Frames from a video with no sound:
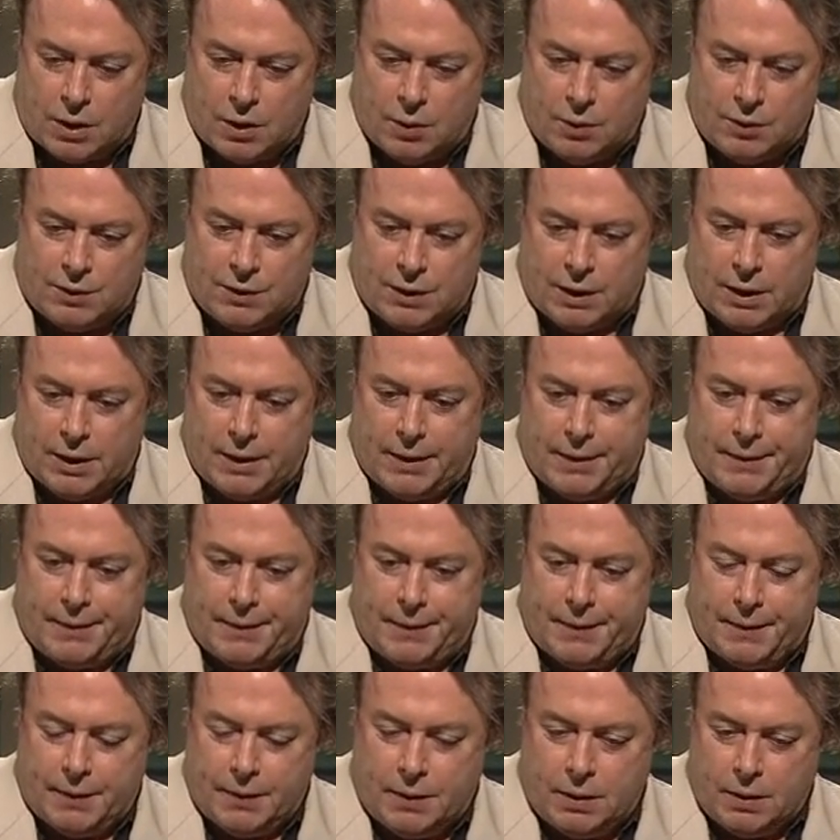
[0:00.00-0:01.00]
who
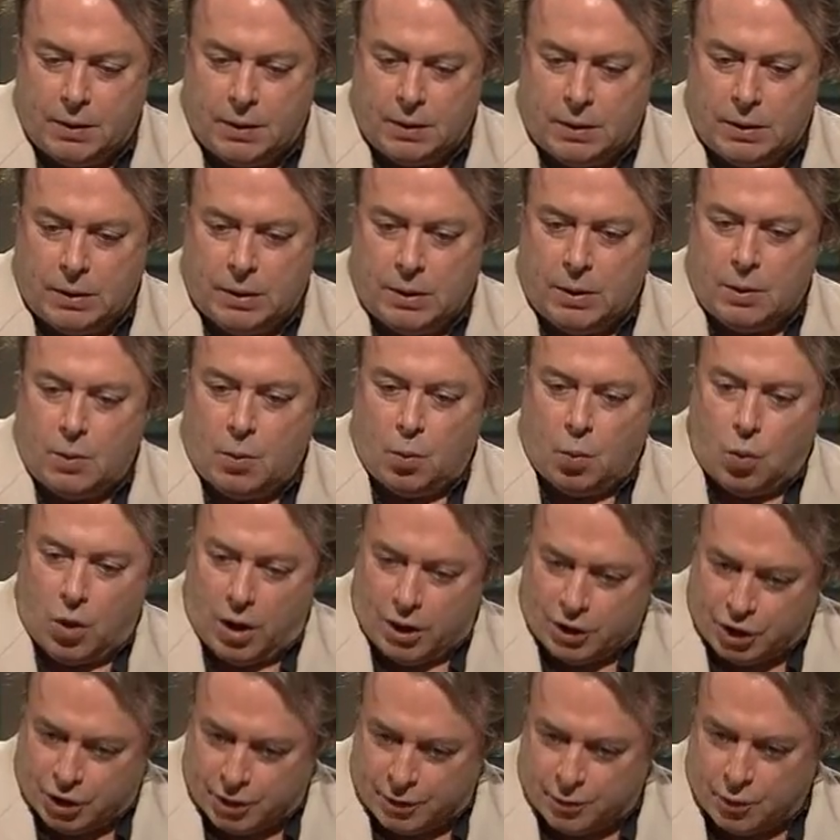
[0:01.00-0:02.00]
said
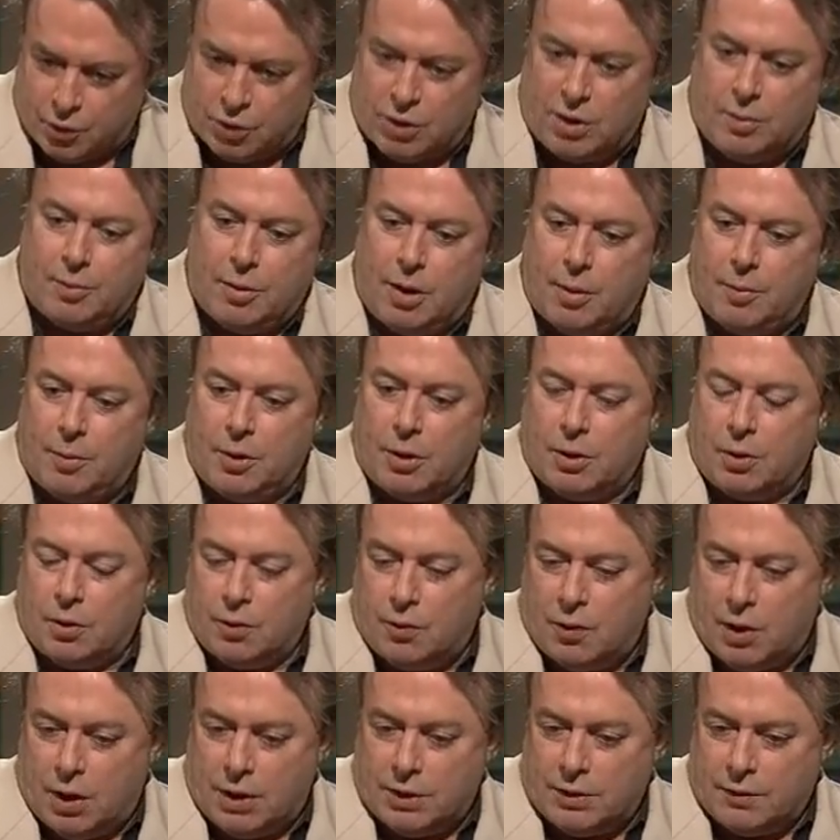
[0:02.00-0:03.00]
why she thought I might be a
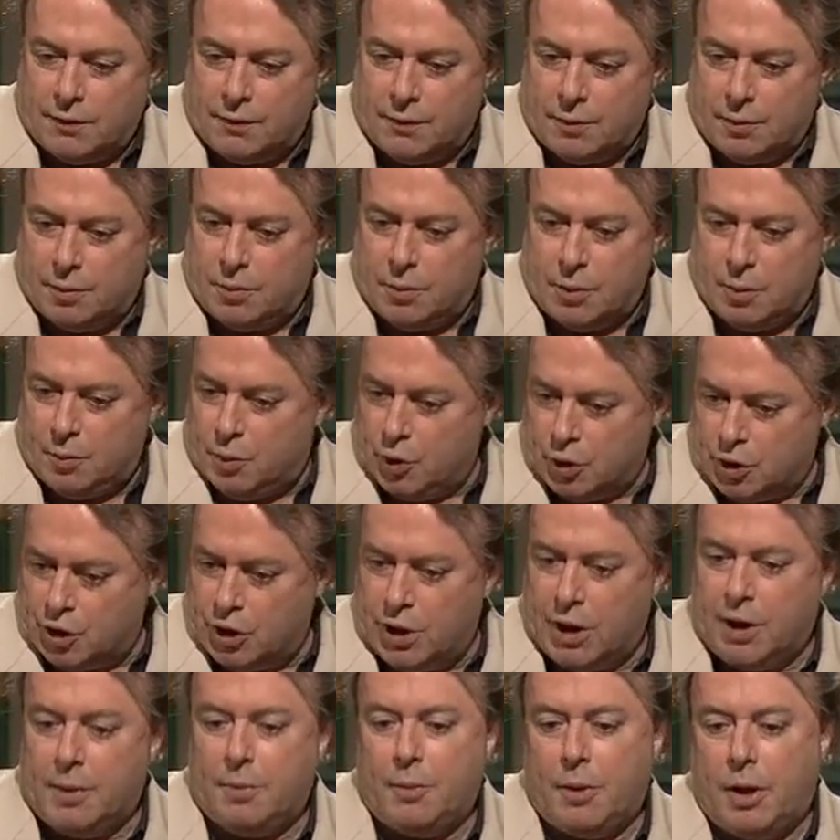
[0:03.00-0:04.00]
good writer for a book
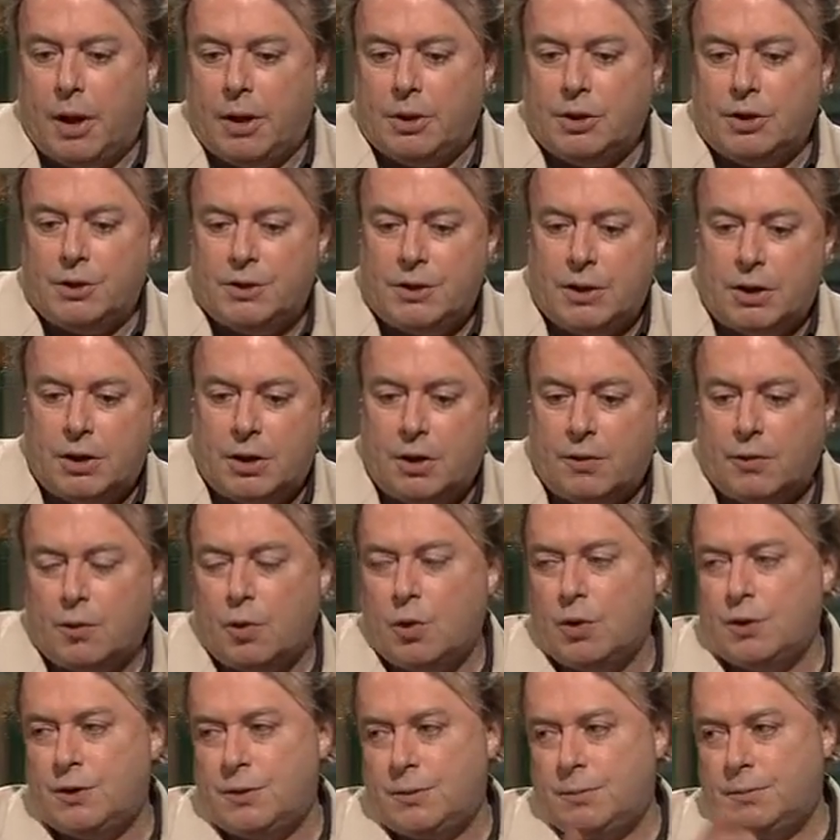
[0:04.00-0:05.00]
she had in mind. She said, and of
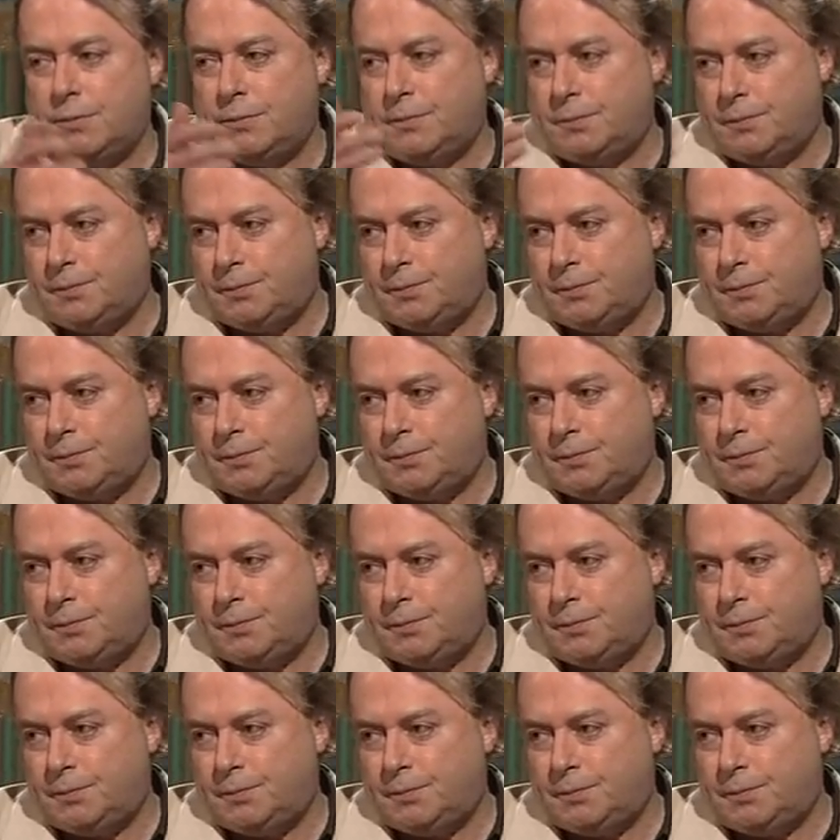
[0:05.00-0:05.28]
course,